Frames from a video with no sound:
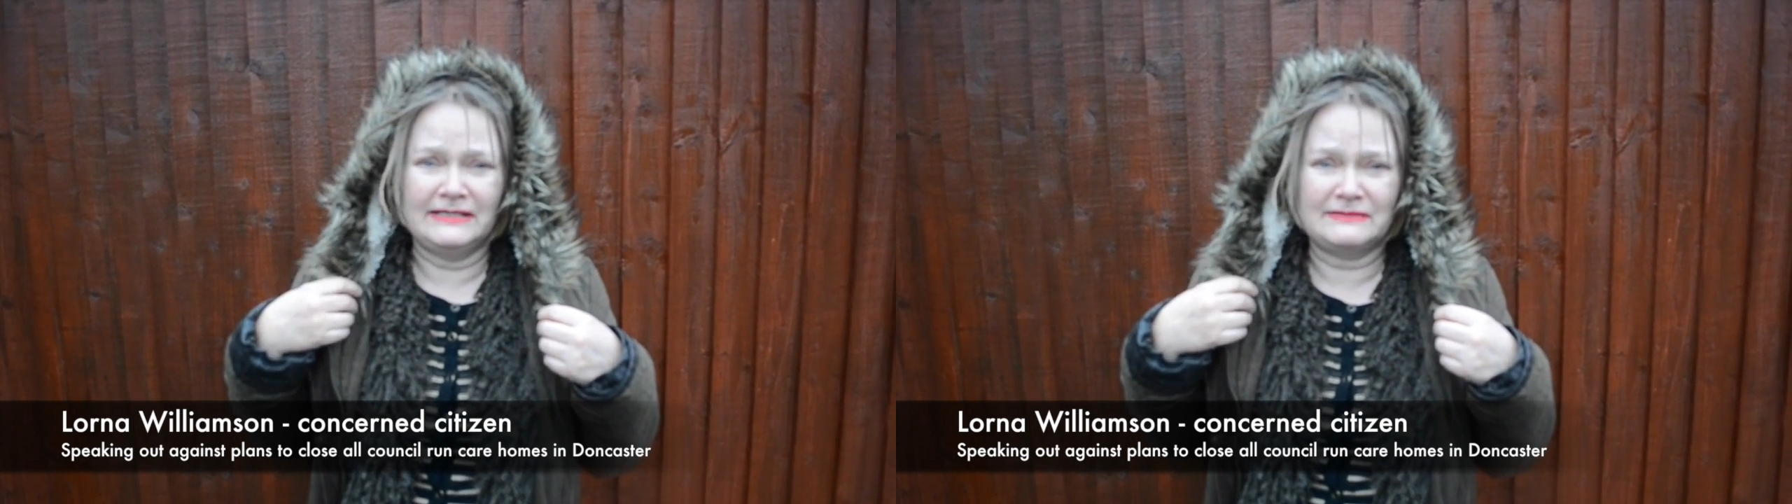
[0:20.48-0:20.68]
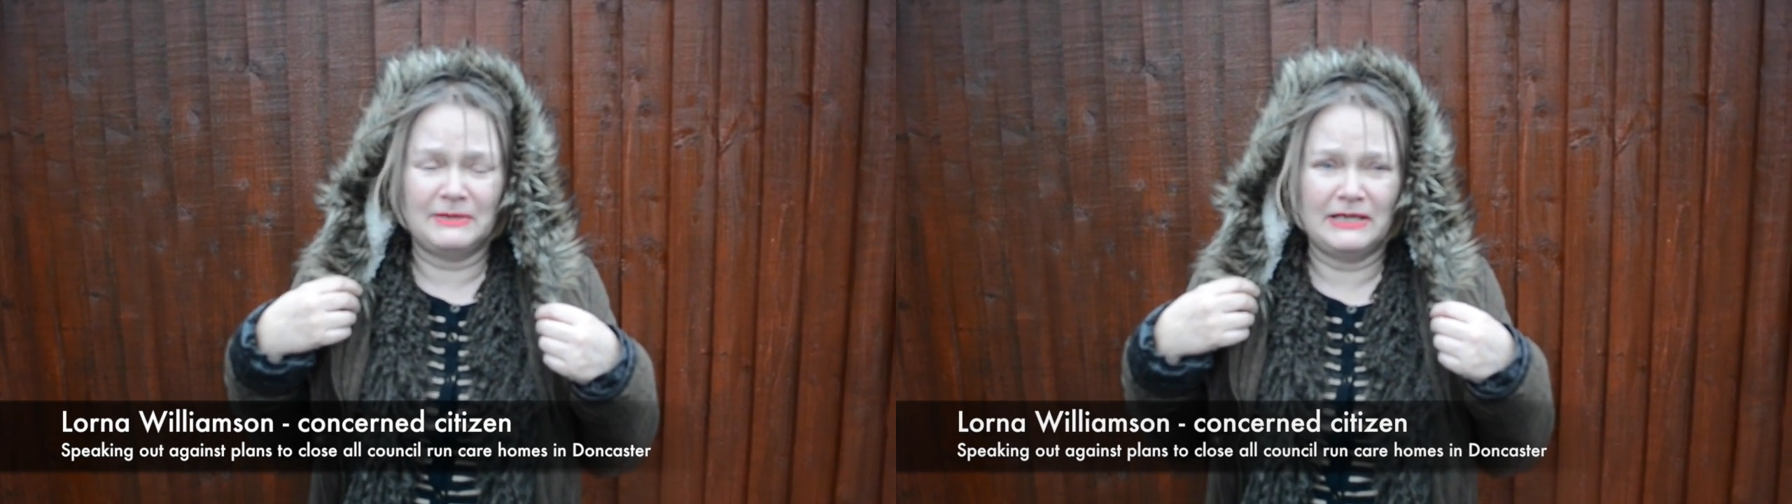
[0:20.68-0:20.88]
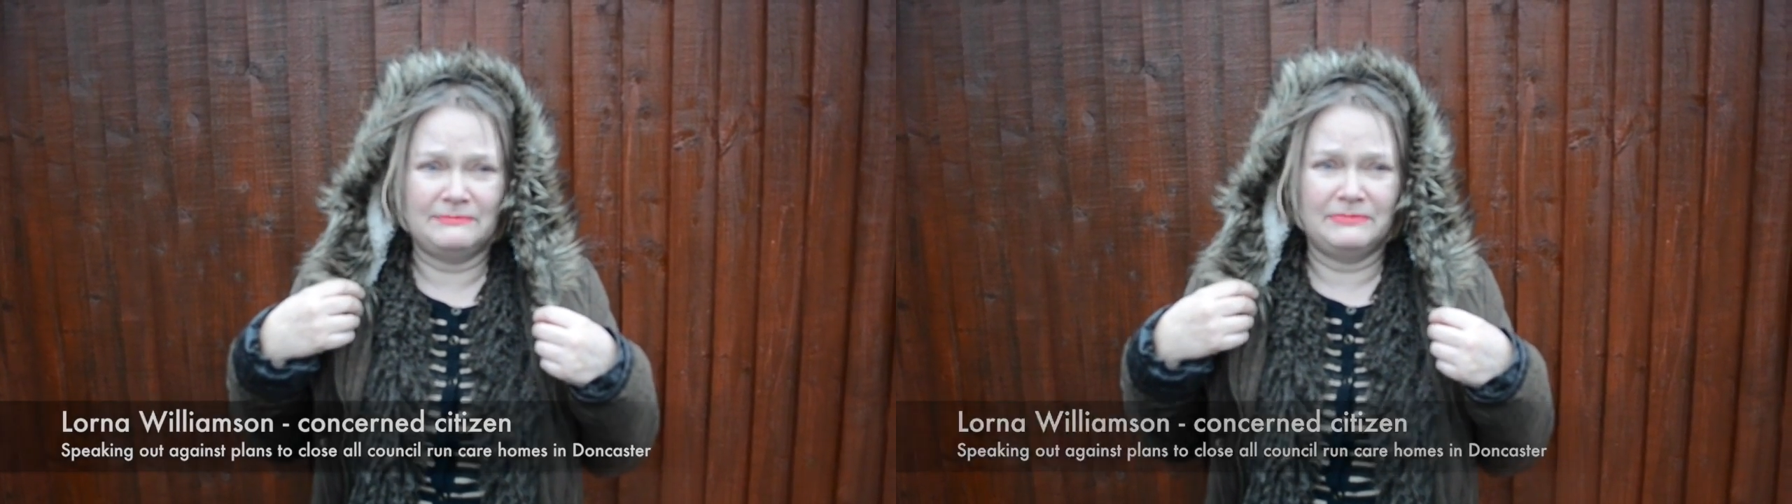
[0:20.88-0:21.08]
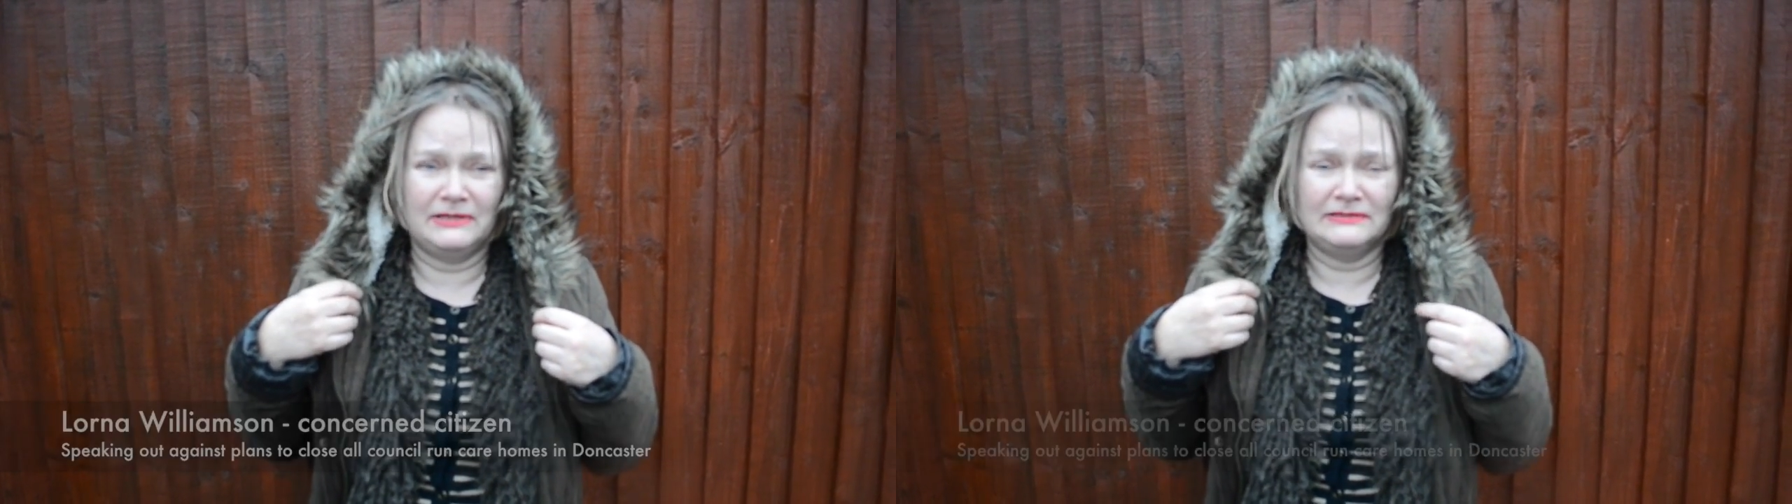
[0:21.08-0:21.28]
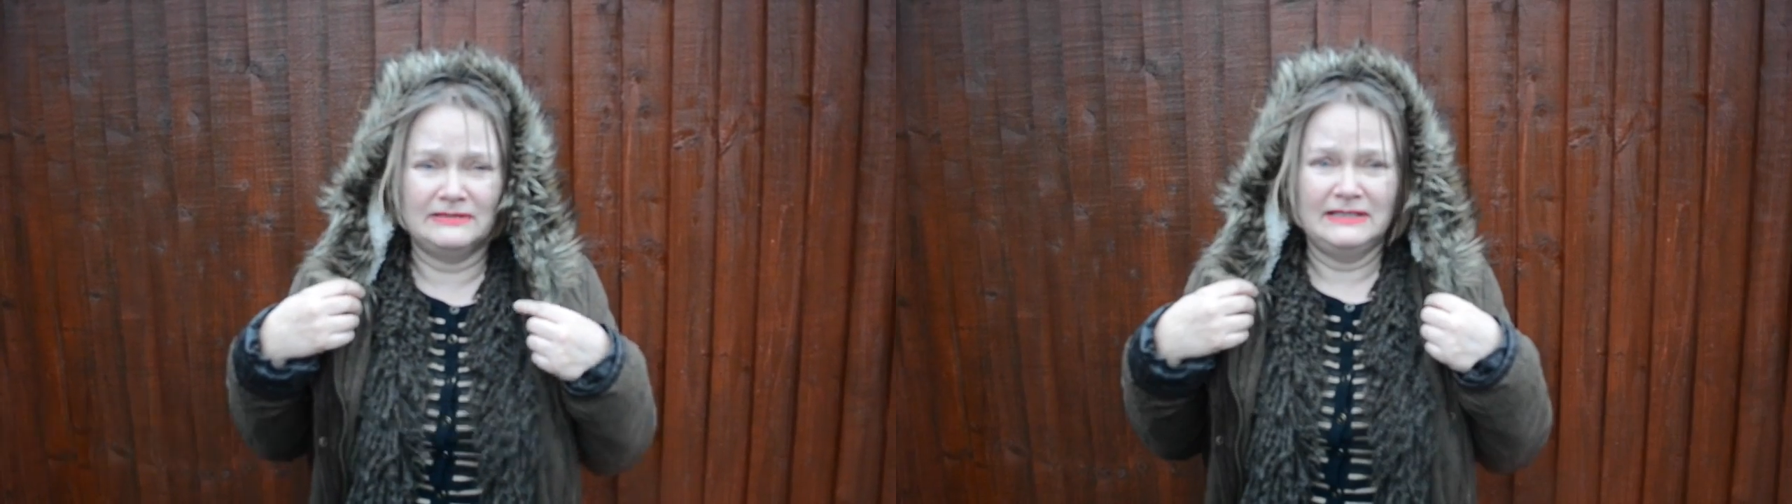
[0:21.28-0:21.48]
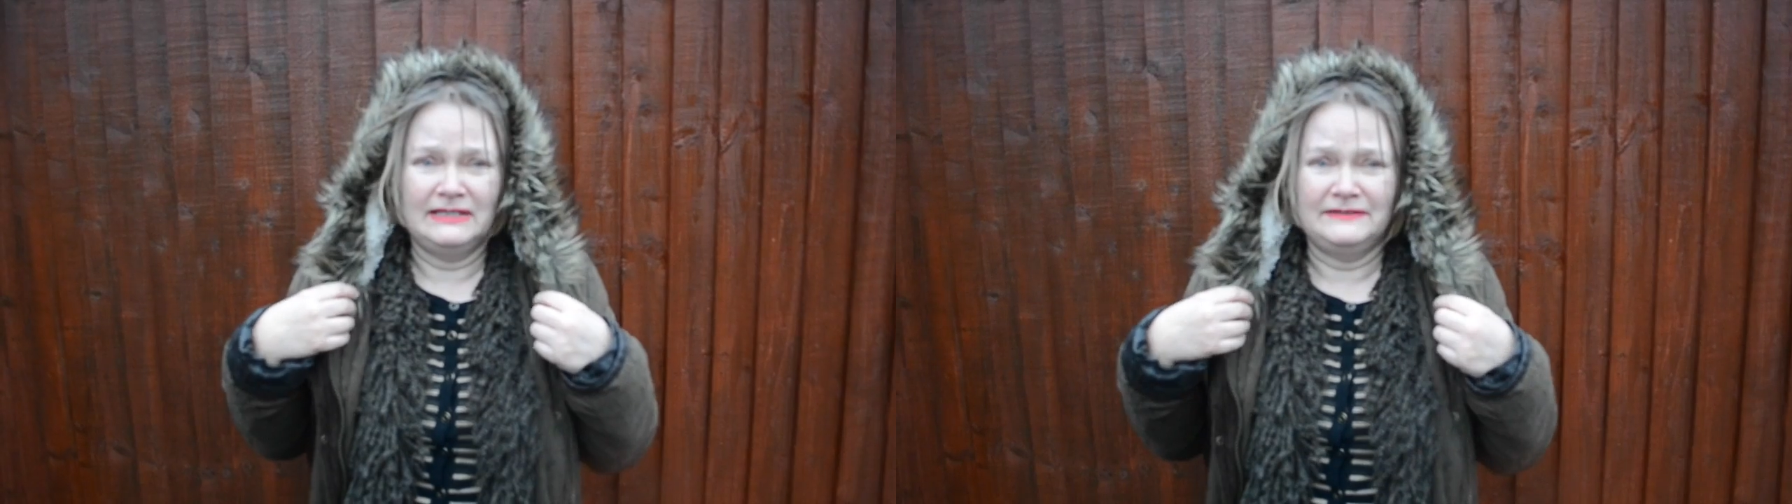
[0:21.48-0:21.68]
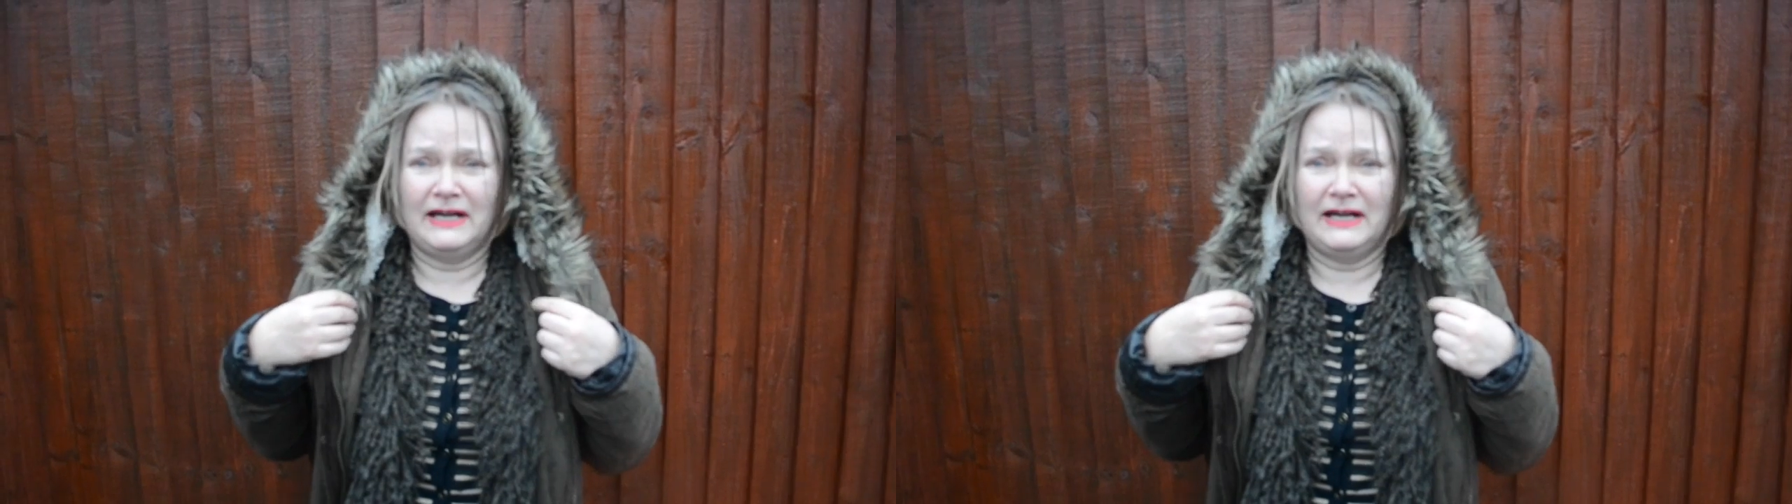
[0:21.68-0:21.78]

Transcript: These people